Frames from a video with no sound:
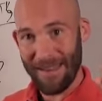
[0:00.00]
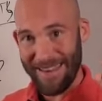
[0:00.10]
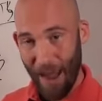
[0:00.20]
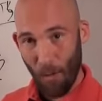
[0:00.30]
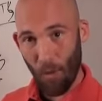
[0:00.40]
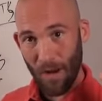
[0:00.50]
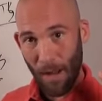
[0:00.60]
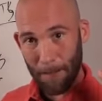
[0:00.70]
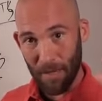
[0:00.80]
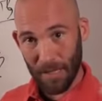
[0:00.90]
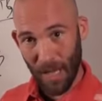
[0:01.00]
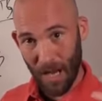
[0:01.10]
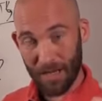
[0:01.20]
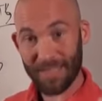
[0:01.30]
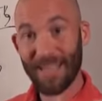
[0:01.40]
network
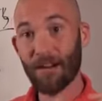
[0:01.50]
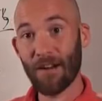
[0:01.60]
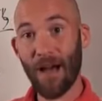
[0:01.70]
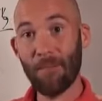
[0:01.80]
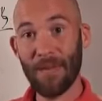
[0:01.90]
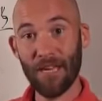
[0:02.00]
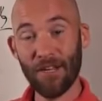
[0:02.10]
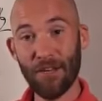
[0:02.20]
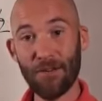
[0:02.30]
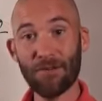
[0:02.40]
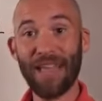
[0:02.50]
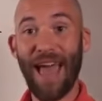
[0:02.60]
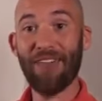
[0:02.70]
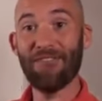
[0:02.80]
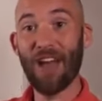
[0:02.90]
plugs that are not being used
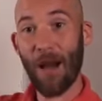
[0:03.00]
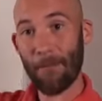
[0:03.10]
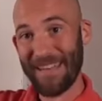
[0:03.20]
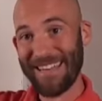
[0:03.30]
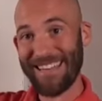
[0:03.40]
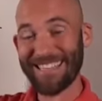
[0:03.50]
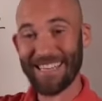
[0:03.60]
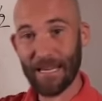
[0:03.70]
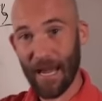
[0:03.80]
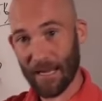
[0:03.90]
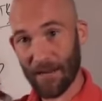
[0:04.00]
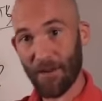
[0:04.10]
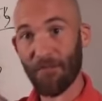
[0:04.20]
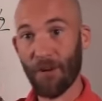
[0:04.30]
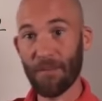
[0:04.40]
have not been
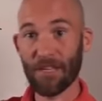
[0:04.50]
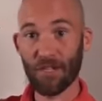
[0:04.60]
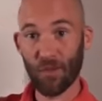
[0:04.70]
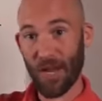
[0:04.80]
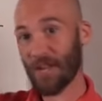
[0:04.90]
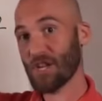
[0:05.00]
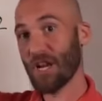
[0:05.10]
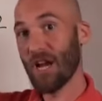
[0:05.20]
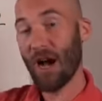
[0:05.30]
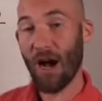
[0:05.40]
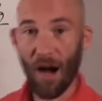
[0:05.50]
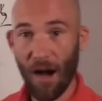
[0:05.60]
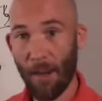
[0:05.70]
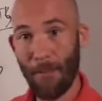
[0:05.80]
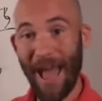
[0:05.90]
disconnected from the switch
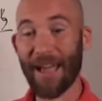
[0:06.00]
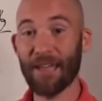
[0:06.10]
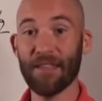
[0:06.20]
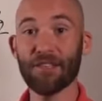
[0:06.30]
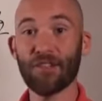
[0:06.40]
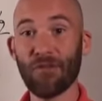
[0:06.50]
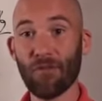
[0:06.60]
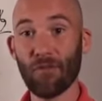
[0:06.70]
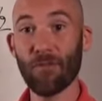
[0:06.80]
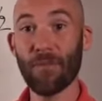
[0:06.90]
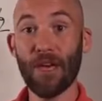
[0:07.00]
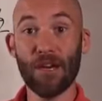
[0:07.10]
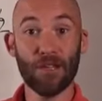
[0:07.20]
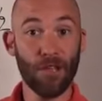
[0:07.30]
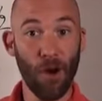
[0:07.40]
back in the server room.
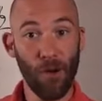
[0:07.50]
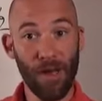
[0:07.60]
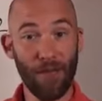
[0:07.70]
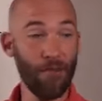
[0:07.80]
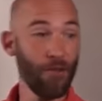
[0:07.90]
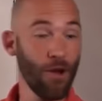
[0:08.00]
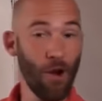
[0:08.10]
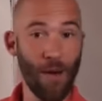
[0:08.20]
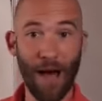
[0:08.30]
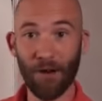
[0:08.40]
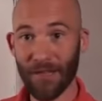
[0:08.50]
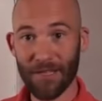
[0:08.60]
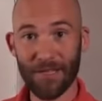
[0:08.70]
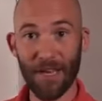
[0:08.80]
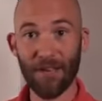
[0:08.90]
So if you go out,
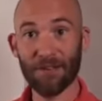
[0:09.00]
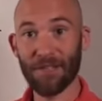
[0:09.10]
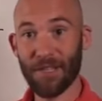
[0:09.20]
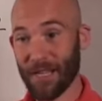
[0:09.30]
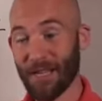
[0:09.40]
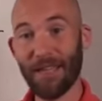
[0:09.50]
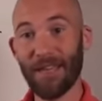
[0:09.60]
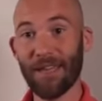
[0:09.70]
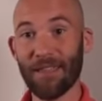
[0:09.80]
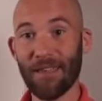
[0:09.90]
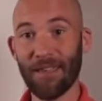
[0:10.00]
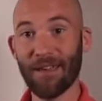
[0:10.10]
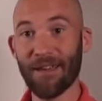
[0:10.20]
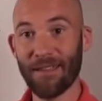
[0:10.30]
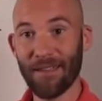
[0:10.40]
let's say you're sitting in
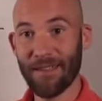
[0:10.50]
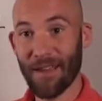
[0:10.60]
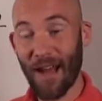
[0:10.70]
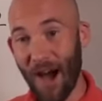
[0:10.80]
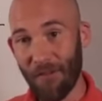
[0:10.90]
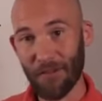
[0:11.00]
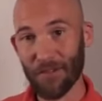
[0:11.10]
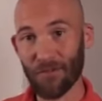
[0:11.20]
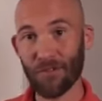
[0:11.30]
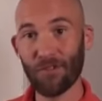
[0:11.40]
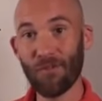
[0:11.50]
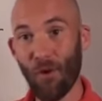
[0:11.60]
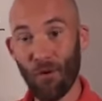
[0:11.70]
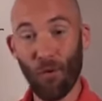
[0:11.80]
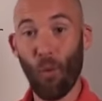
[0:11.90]
the conference room
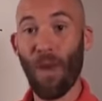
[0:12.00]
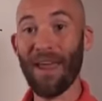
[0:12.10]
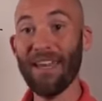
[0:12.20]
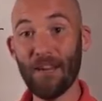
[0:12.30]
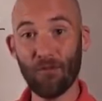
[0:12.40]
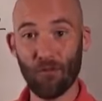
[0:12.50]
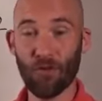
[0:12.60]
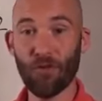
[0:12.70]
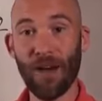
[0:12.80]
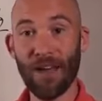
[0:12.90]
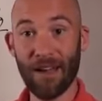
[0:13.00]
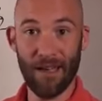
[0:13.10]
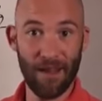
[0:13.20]
or the waiting room in